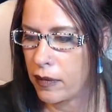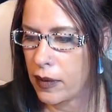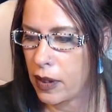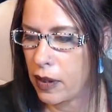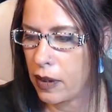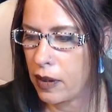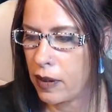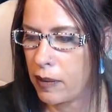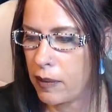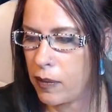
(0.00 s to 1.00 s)

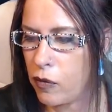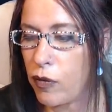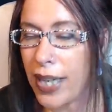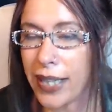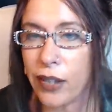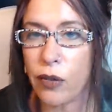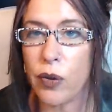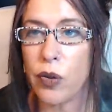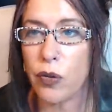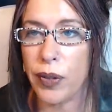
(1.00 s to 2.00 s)
Um, Wrecking
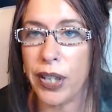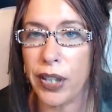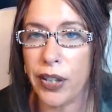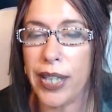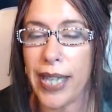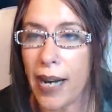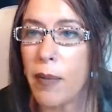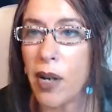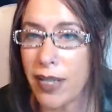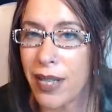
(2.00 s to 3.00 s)
Crew is really good, and
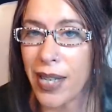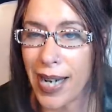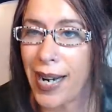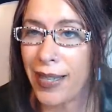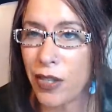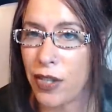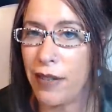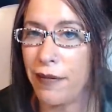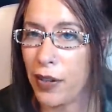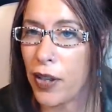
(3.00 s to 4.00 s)
I'm also gonna ask
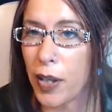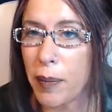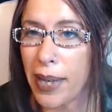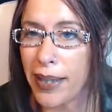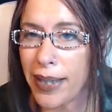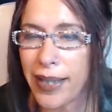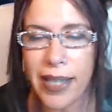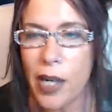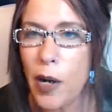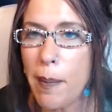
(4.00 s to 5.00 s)
John Ferak about it
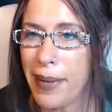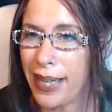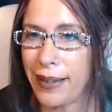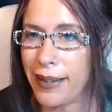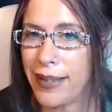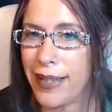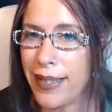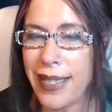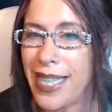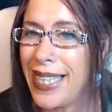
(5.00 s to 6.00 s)

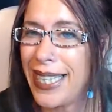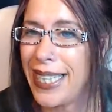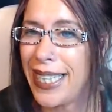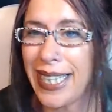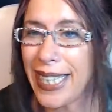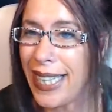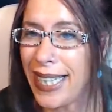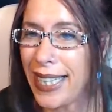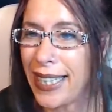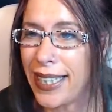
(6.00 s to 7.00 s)
because
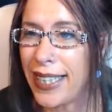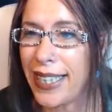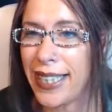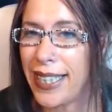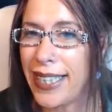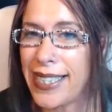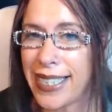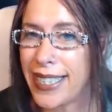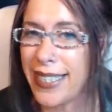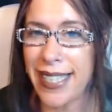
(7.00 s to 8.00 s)
he
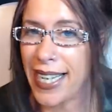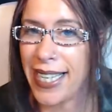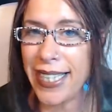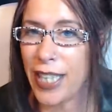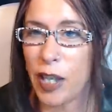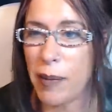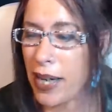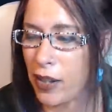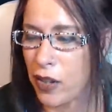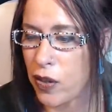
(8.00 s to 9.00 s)
didn't say anything
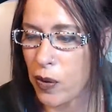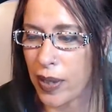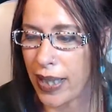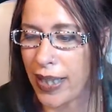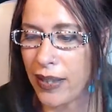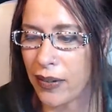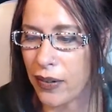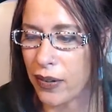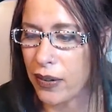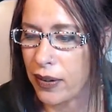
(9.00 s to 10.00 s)
about Kocourek
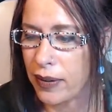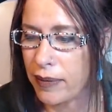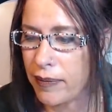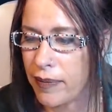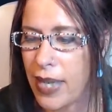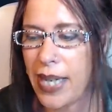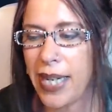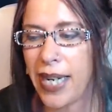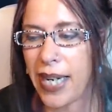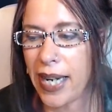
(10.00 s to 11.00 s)
either.
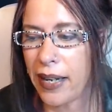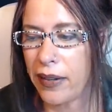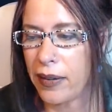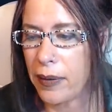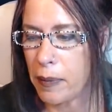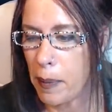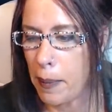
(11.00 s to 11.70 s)
Hey Heather.